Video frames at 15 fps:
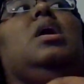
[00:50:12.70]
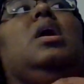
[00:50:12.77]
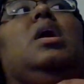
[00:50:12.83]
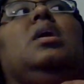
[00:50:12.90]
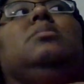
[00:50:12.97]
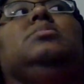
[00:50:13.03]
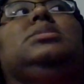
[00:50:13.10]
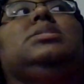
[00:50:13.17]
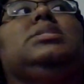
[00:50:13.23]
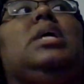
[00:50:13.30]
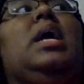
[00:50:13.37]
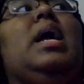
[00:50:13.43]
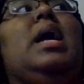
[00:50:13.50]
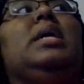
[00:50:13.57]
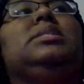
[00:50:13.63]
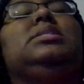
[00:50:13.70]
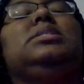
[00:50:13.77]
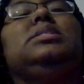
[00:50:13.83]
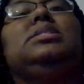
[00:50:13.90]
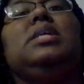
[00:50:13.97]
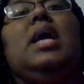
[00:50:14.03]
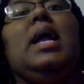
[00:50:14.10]
I'm just like I
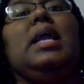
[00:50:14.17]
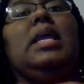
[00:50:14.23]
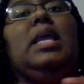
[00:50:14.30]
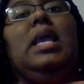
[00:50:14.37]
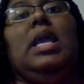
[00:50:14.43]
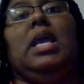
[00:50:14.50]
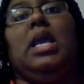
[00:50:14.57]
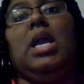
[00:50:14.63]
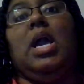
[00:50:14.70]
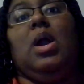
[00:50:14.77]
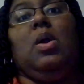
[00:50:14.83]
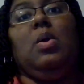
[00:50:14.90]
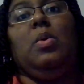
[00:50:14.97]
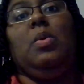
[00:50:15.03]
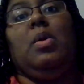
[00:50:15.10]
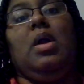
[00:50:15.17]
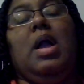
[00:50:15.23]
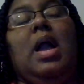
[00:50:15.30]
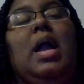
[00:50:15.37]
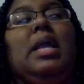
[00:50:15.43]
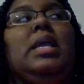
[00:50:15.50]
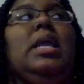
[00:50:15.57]
just I can't go.
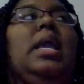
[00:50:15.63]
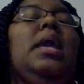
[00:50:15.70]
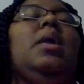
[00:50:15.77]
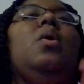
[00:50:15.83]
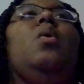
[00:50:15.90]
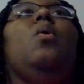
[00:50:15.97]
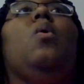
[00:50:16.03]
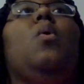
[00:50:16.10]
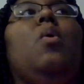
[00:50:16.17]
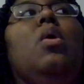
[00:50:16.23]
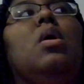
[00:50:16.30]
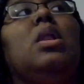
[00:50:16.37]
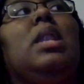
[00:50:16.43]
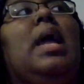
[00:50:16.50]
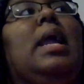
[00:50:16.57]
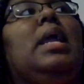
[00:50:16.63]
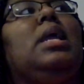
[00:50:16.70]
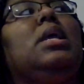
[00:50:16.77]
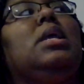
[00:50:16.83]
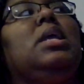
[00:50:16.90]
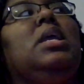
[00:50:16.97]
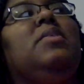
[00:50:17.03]
I can't or
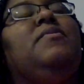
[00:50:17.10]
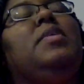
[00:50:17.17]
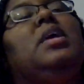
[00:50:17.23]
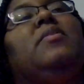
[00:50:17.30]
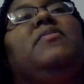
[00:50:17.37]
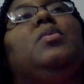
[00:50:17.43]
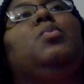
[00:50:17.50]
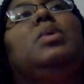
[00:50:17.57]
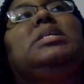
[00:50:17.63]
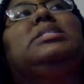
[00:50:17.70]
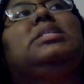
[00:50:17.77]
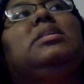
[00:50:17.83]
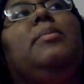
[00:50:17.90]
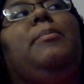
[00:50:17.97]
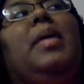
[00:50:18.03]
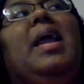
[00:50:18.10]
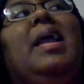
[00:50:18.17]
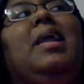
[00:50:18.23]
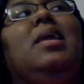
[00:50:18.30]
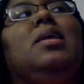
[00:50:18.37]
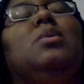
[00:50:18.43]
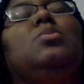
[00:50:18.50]
like if if it wasn't the pain, it